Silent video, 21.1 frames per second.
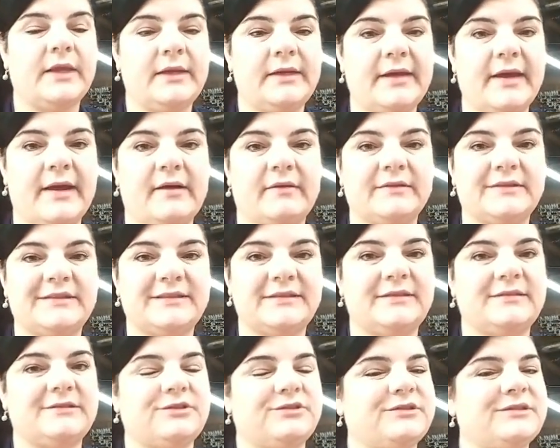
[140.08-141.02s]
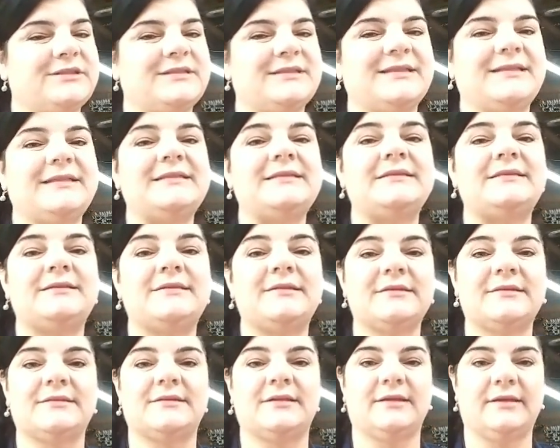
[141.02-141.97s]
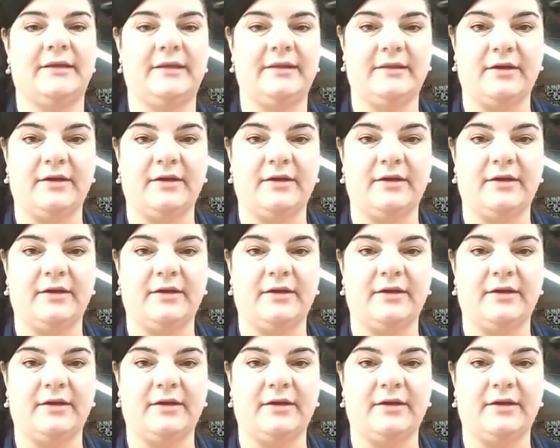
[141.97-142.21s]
Now, Siser is consistently,